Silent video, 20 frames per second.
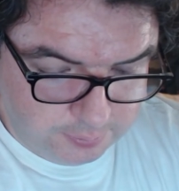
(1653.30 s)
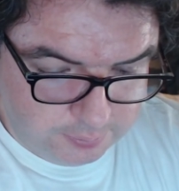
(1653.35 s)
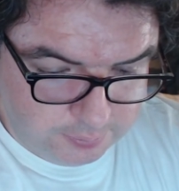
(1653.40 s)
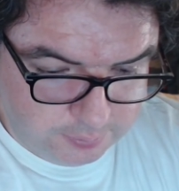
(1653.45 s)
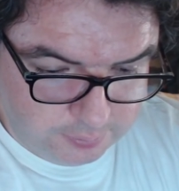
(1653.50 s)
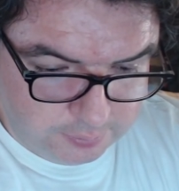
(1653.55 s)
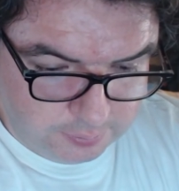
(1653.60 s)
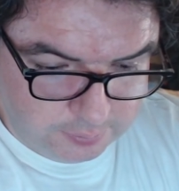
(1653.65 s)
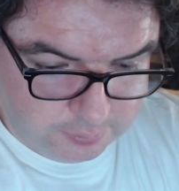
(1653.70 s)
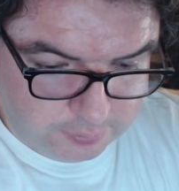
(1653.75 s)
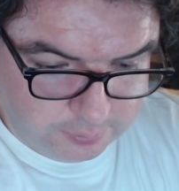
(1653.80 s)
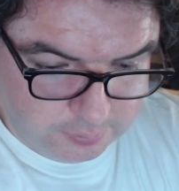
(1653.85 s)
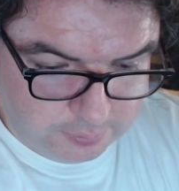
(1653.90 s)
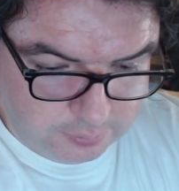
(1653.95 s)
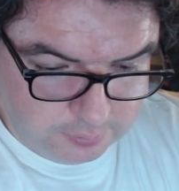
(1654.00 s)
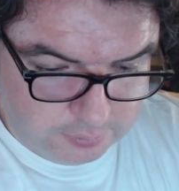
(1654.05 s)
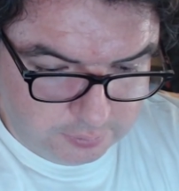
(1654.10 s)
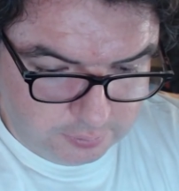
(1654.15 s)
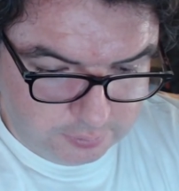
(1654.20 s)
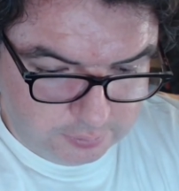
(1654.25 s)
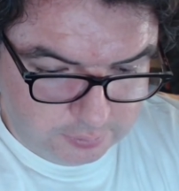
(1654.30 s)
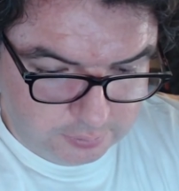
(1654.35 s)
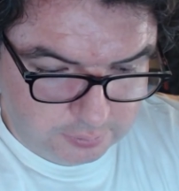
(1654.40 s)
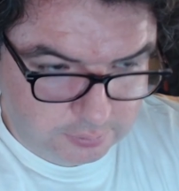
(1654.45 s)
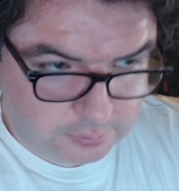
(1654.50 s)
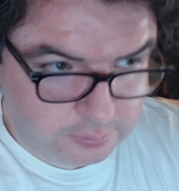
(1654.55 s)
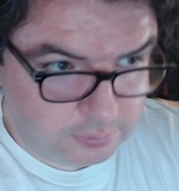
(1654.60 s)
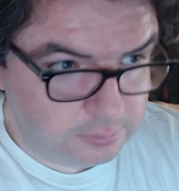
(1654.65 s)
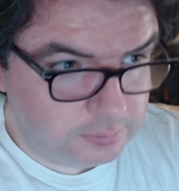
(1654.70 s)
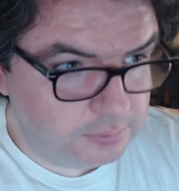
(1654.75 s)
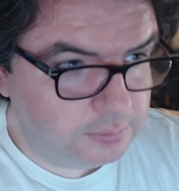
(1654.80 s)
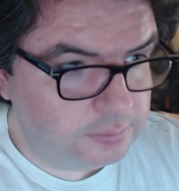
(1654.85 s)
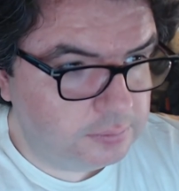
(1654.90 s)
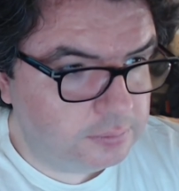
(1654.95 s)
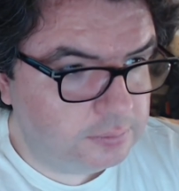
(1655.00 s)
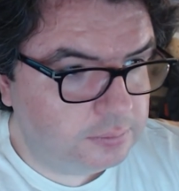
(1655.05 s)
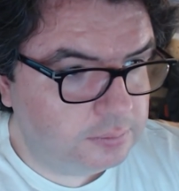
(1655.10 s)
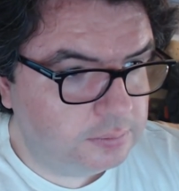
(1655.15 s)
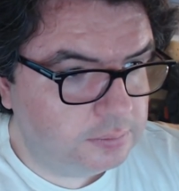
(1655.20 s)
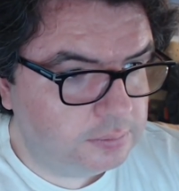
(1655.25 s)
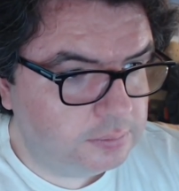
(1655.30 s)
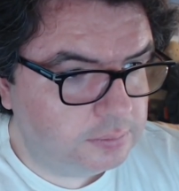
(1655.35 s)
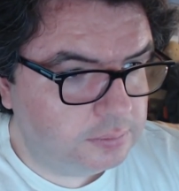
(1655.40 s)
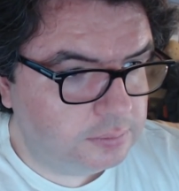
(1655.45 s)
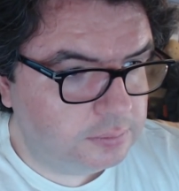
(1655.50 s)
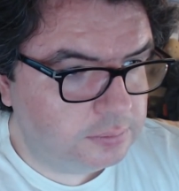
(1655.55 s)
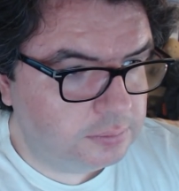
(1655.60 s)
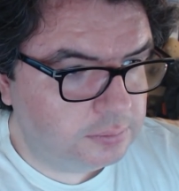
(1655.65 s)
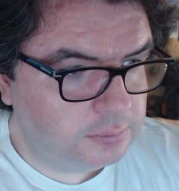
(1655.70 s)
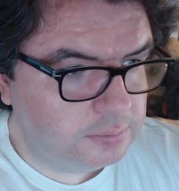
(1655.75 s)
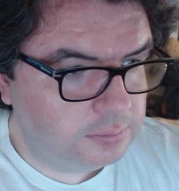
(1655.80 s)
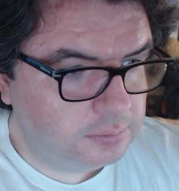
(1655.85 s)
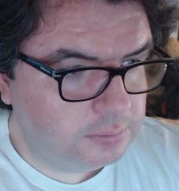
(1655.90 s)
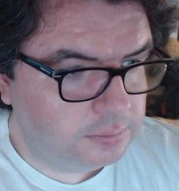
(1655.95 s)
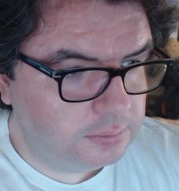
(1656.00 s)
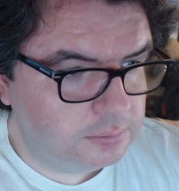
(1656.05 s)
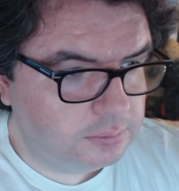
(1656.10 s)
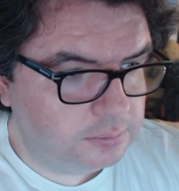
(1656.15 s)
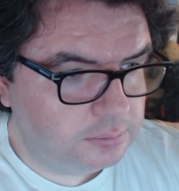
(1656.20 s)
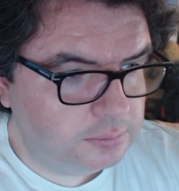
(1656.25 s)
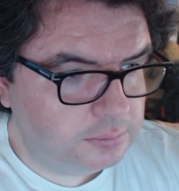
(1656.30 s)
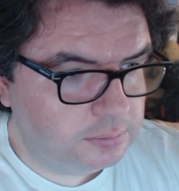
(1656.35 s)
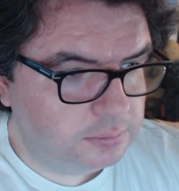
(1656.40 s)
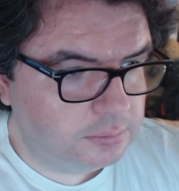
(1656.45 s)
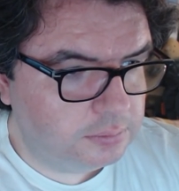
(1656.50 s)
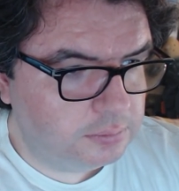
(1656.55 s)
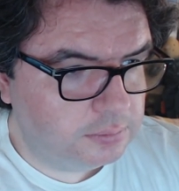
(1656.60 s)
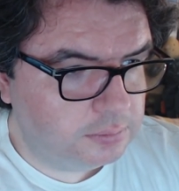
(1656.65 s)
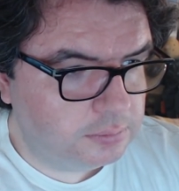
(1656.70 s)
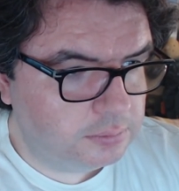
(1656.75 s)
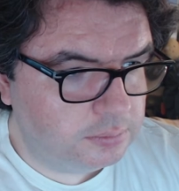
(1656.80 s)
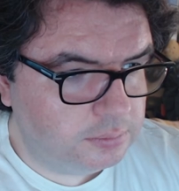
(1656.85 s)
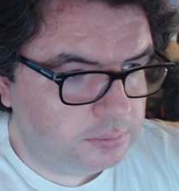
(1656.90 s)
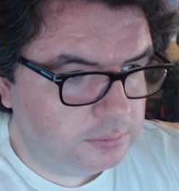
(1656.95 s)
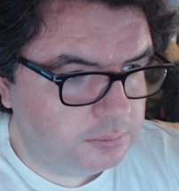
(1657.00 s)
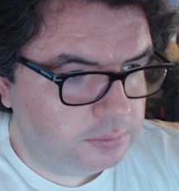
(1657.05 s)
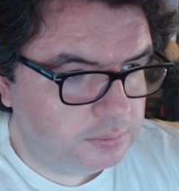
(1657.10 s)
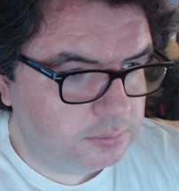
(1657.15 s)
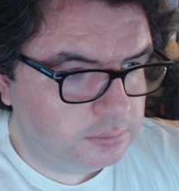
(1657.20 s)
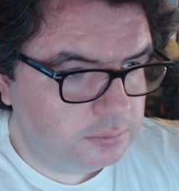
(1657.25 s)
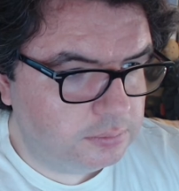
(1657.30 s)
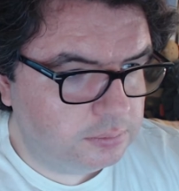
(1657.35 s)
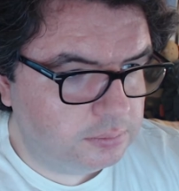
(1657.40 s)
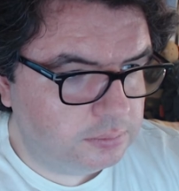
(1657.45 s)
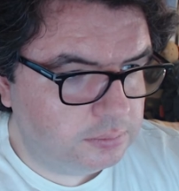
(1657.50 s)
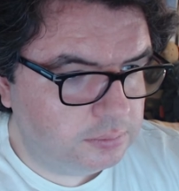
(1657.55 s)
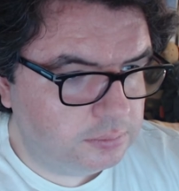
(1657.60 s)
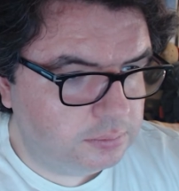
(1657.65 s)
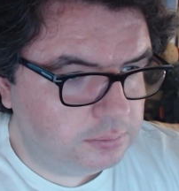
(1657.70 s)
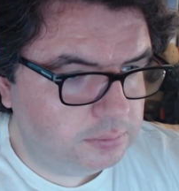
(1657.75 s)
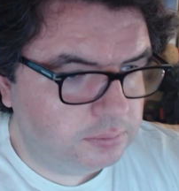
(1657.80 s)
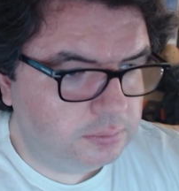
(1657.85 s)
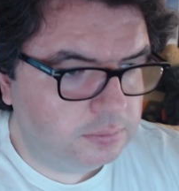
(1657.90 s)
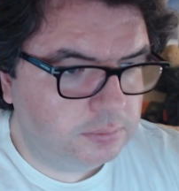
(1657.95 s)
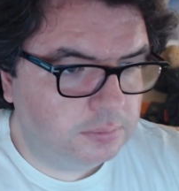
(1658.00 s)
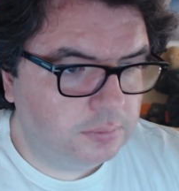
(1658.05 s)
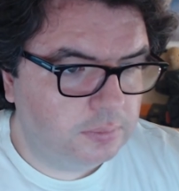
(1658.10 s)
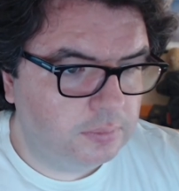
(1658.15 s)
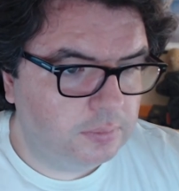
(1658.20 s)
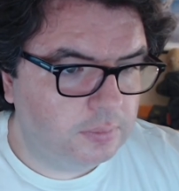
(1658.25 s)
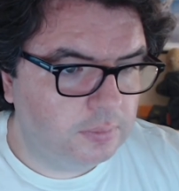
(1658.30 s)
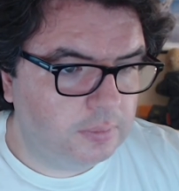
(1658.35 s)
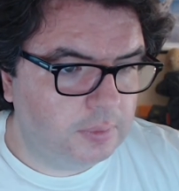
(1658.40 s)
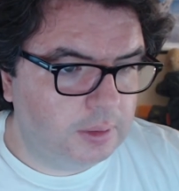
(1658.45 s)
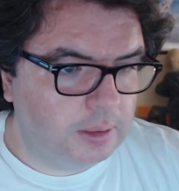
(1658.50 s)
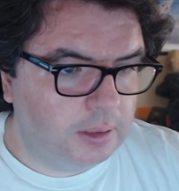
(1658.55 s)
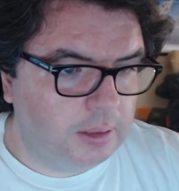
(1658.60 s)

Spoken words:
Nothing is said.